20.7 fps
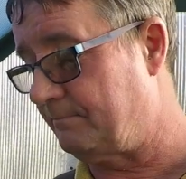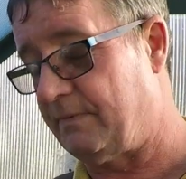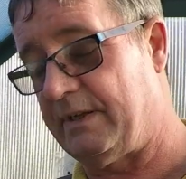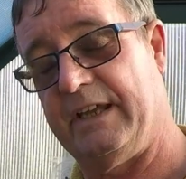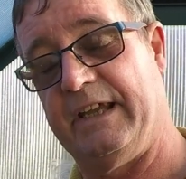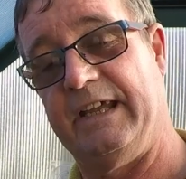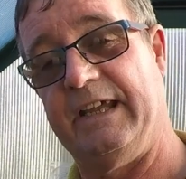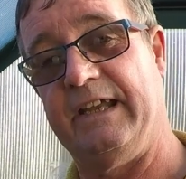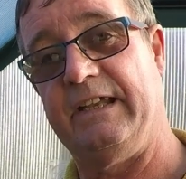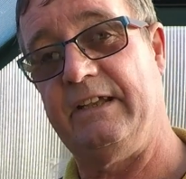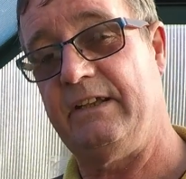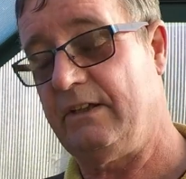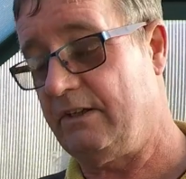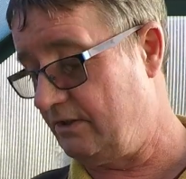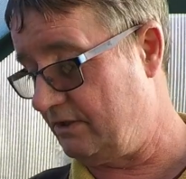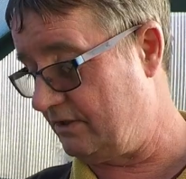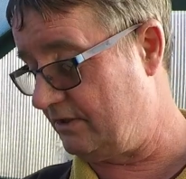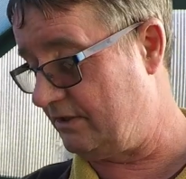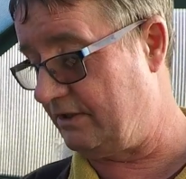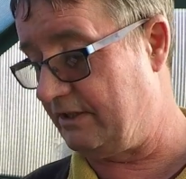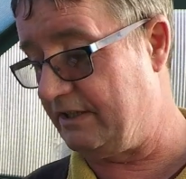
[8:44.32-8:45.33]
in
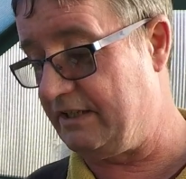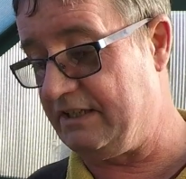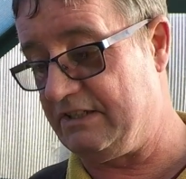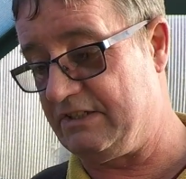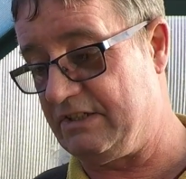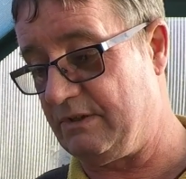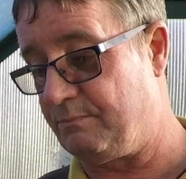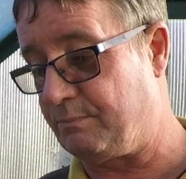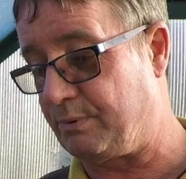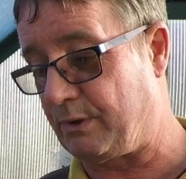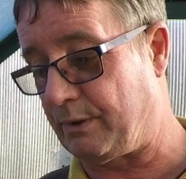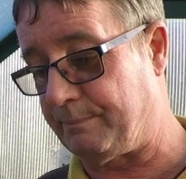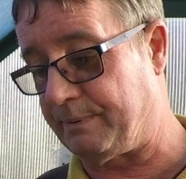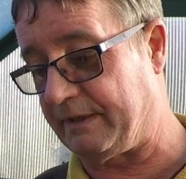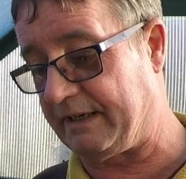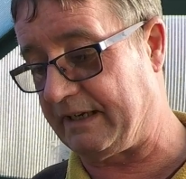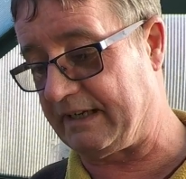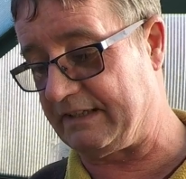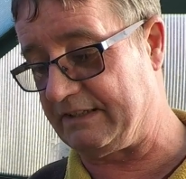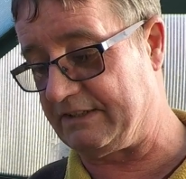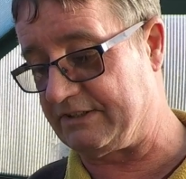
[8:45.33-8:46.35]
a heated
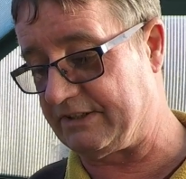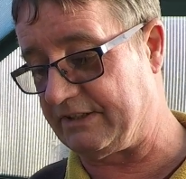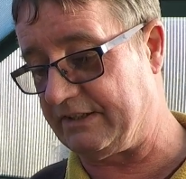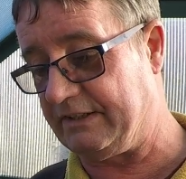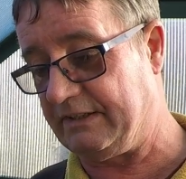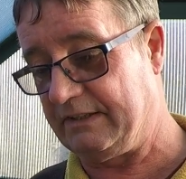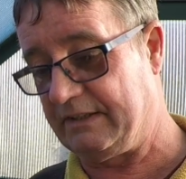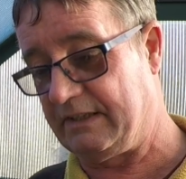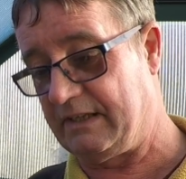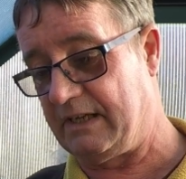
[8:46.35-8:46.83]
propagator,